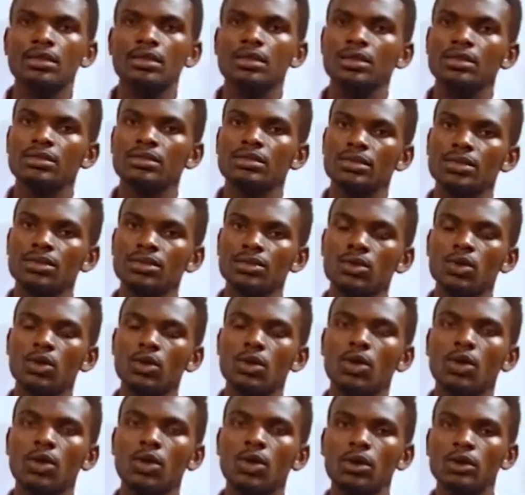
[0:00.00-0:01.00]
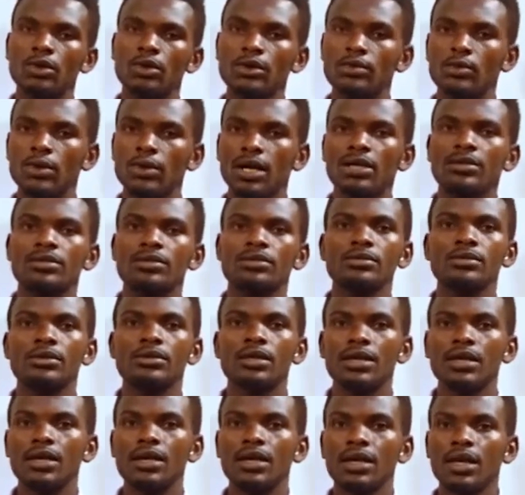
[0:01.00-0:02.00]
a single or in one
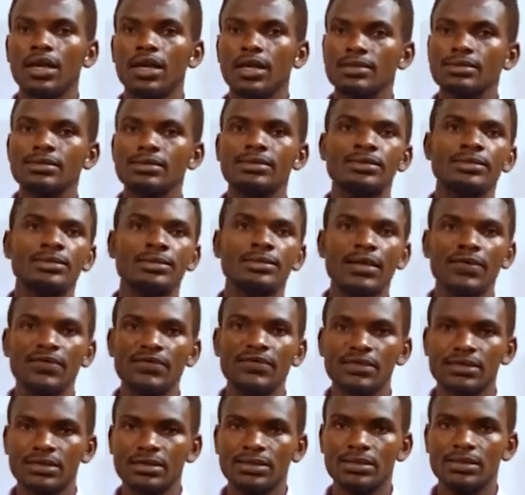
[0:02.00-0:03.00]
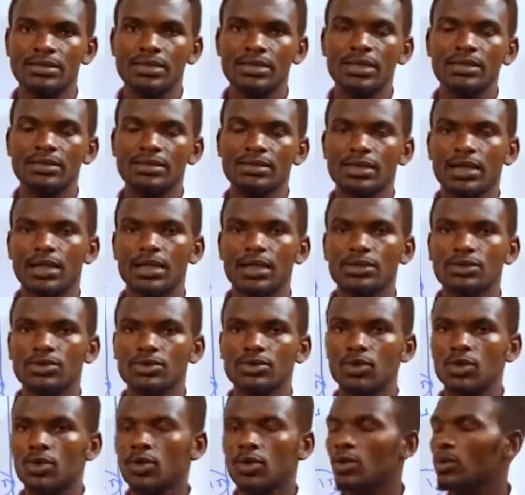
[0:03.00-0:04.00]
health service center.
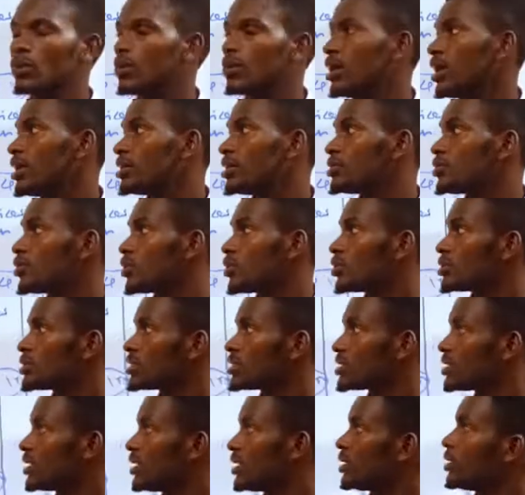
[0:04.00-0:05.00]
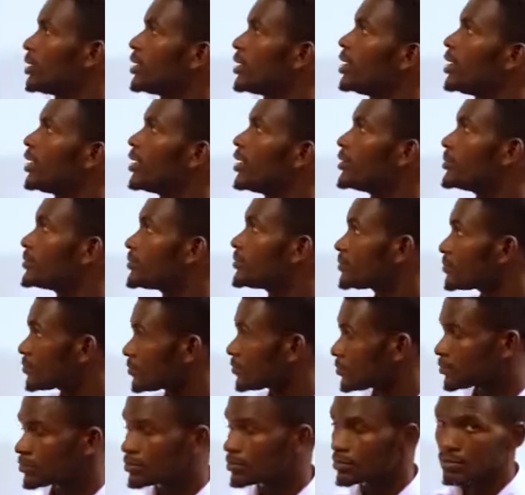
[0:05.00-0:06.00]
So that was the
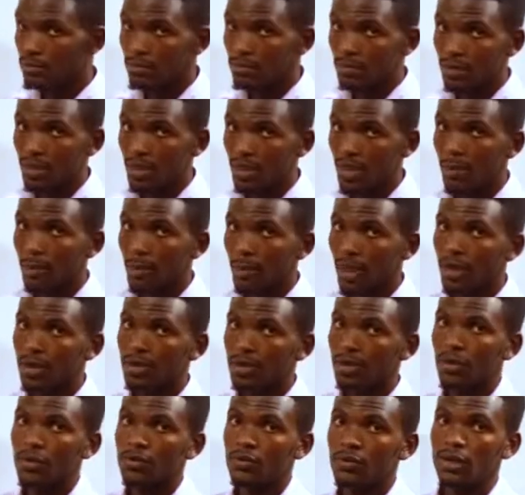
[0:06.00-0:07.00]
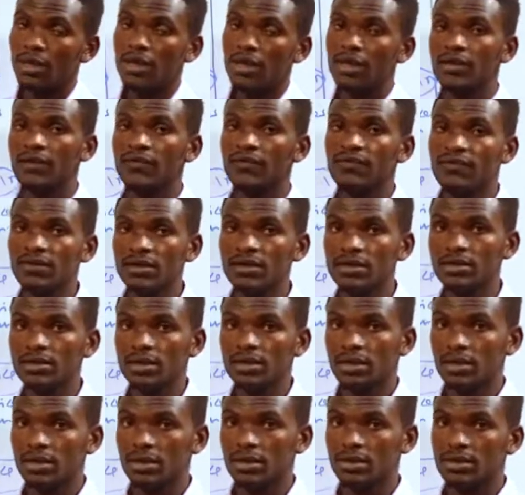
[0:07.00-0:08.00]
among of the
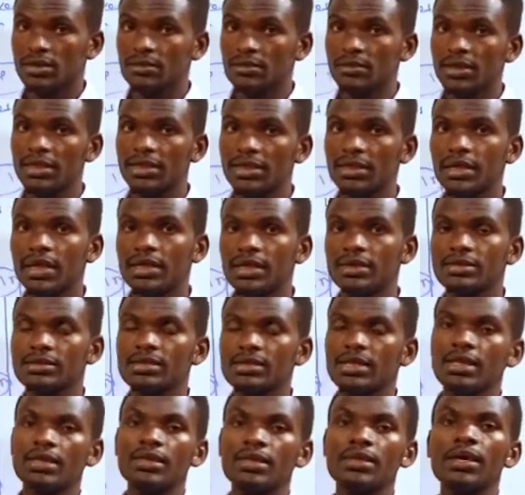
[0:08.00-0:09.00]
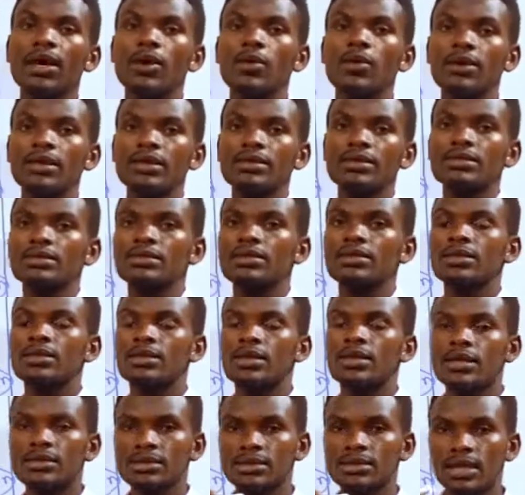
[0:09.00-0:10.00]
feature. To mean that there was
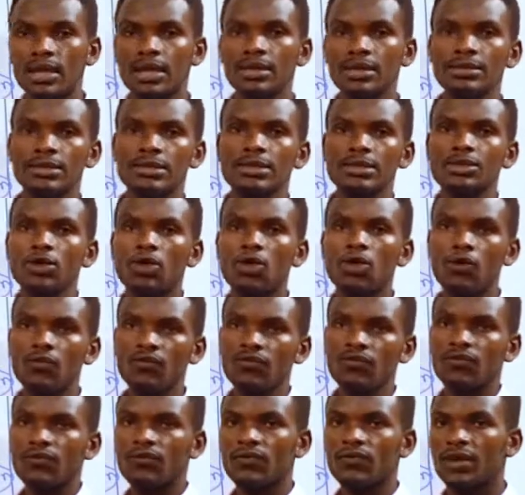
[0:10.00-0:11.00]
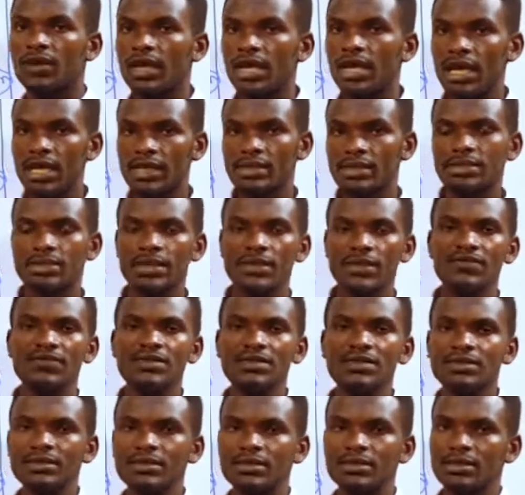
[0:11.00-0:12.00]
scarcity of health
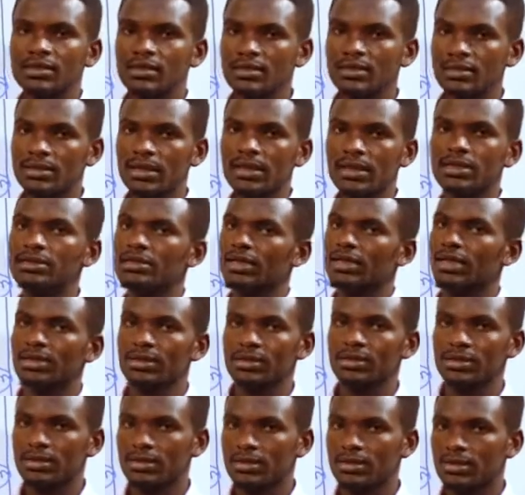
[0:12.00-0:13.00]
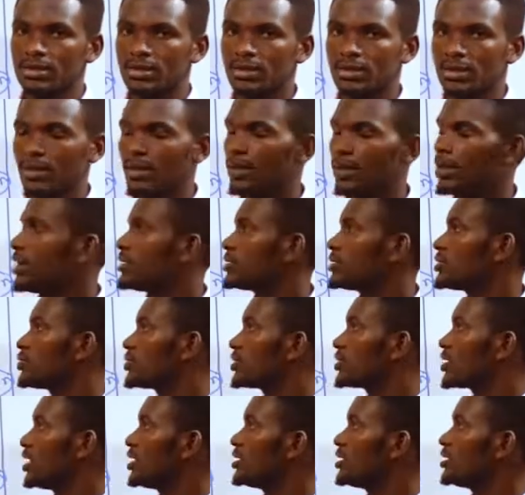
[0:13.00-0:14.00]
service centers that
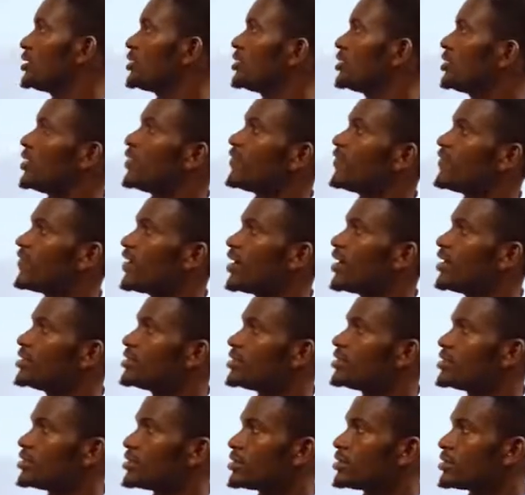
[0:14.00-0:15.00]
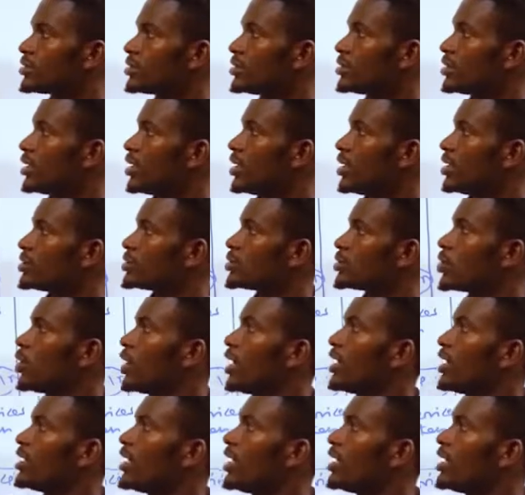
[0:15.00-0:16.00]
you can find it. So
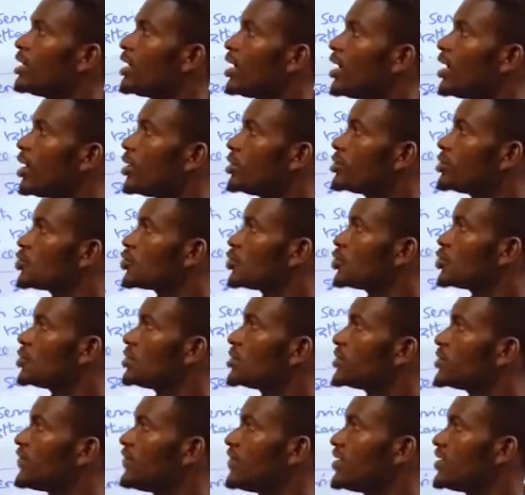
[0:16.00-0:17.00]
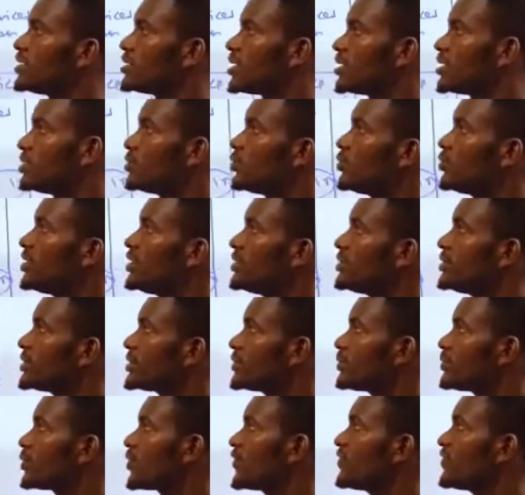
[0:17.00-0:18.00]
another, it featured
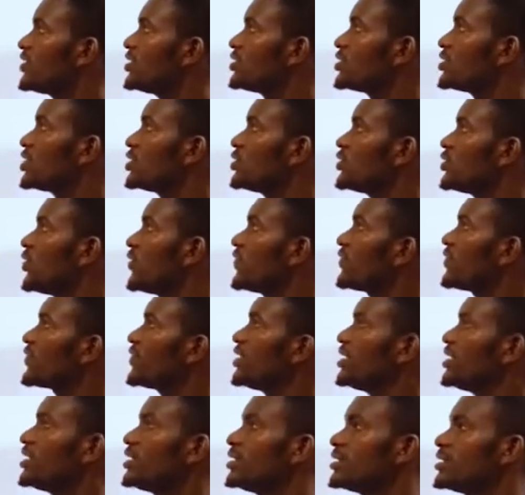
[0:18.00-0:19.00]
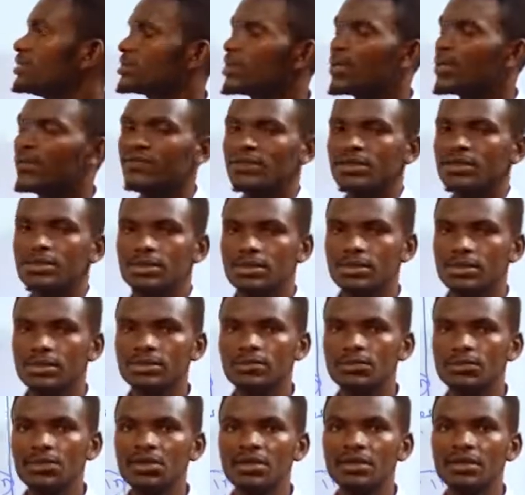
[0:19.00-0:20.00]
with provision of free service. It
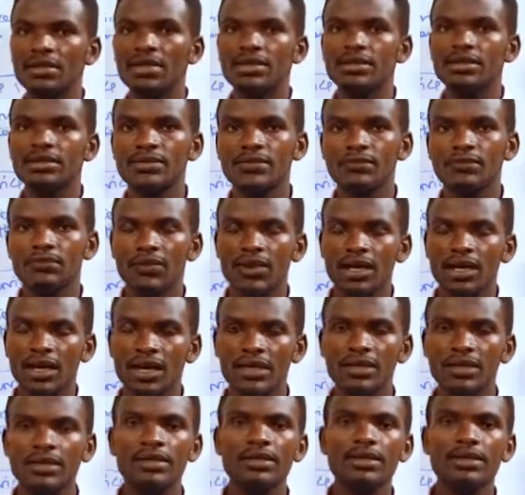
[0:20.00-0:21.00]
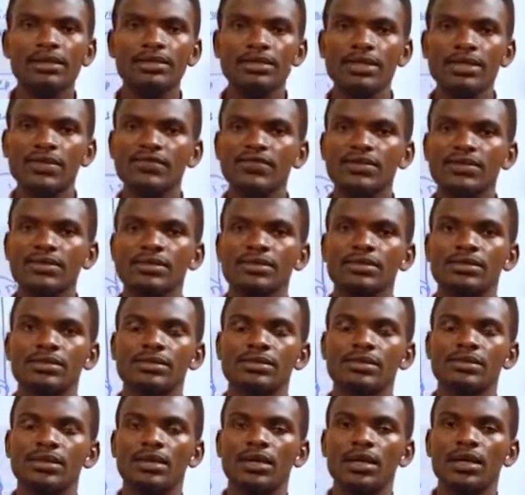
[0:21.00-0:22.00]
means that another
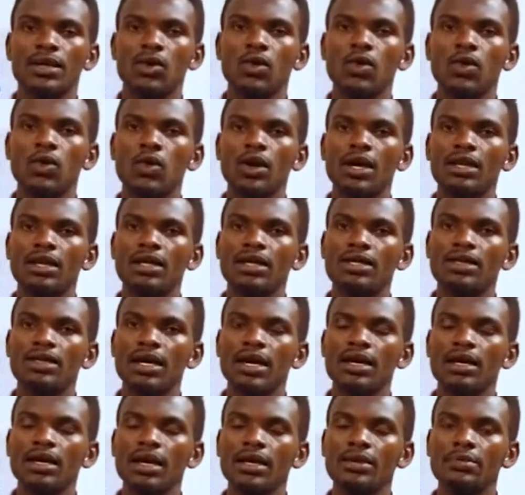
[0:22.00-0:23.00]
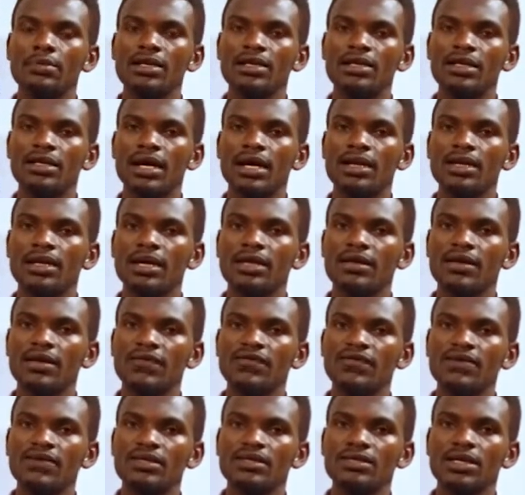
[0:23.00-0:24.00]
services or another
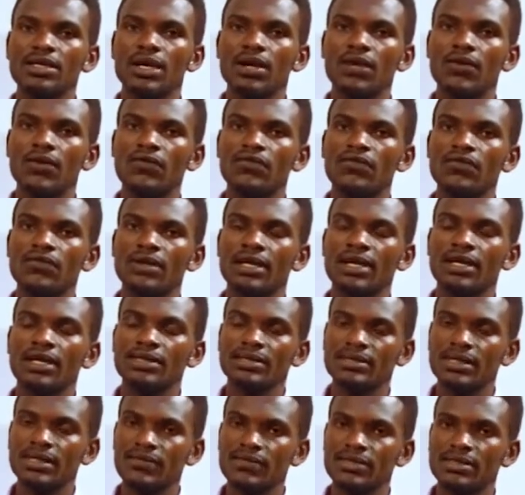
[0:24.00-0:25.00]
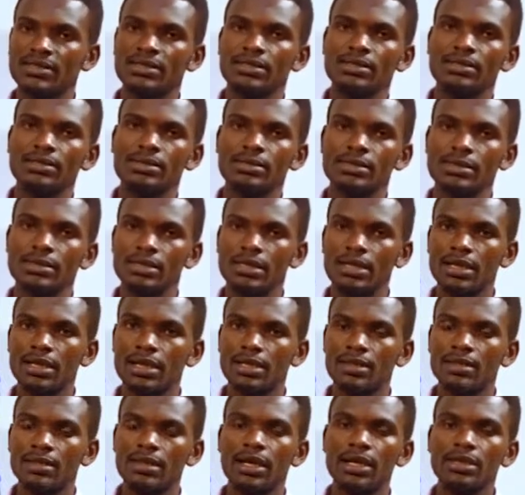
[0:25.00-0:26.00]
feature of health services
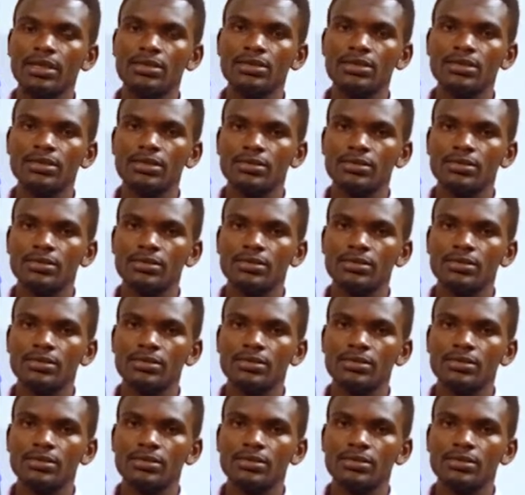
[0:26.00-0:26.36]
that